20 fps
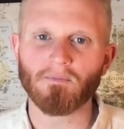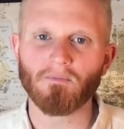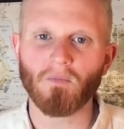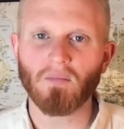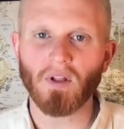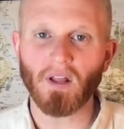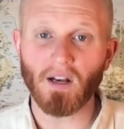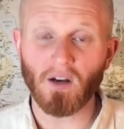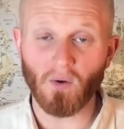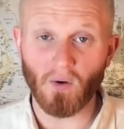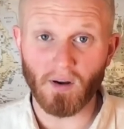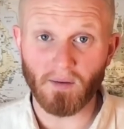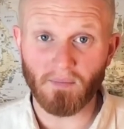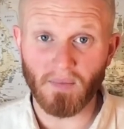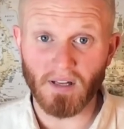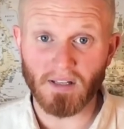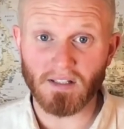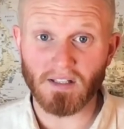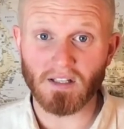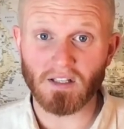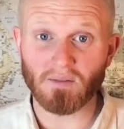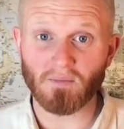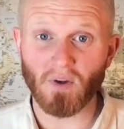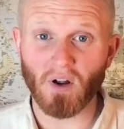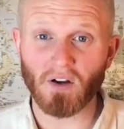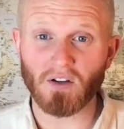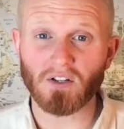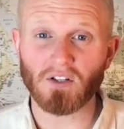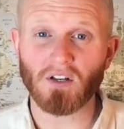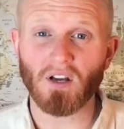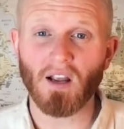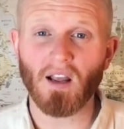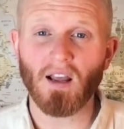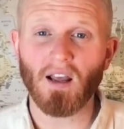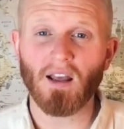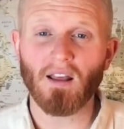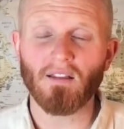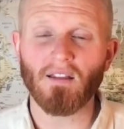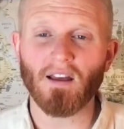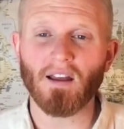Plato admits as much,
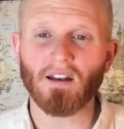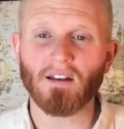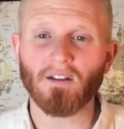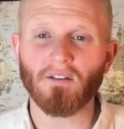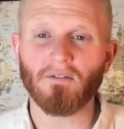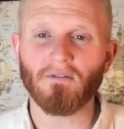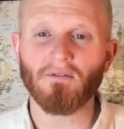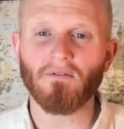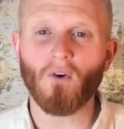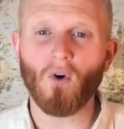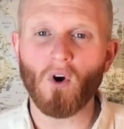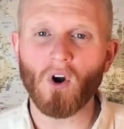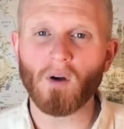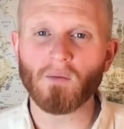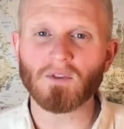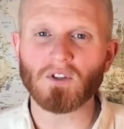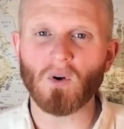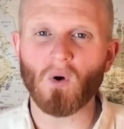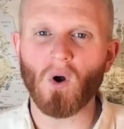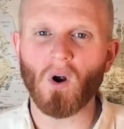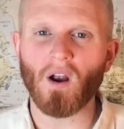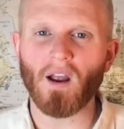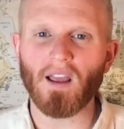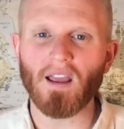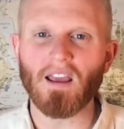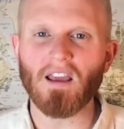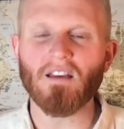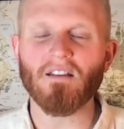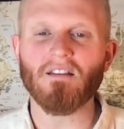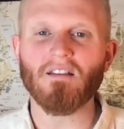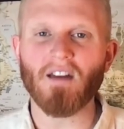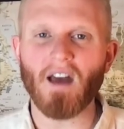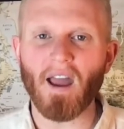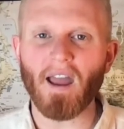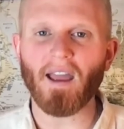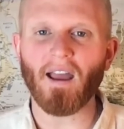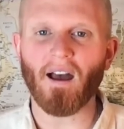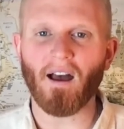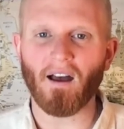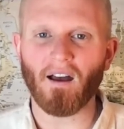that the forms, or
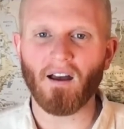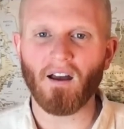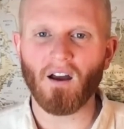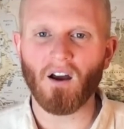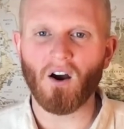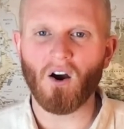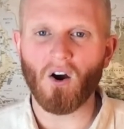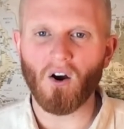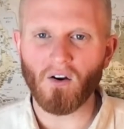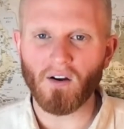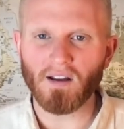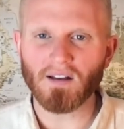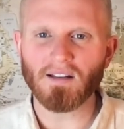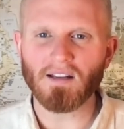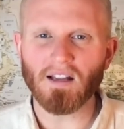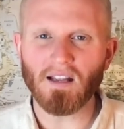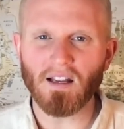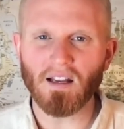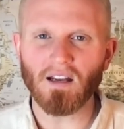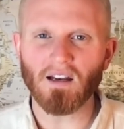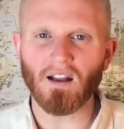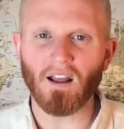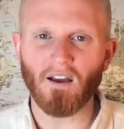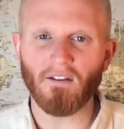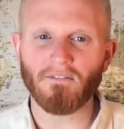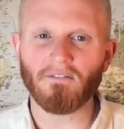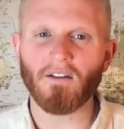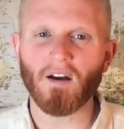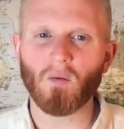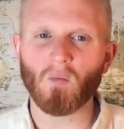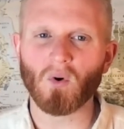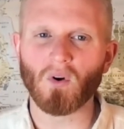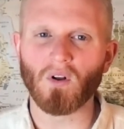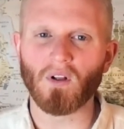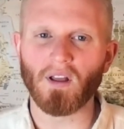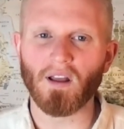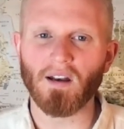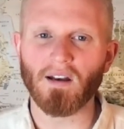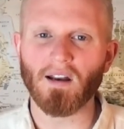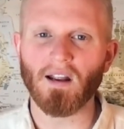itheia, are indeed ephemeral
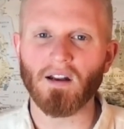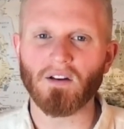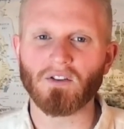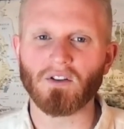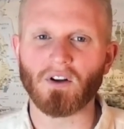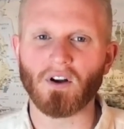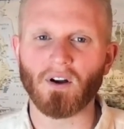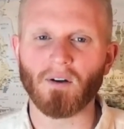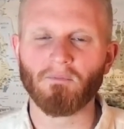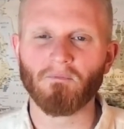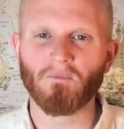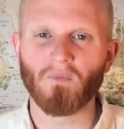in nature.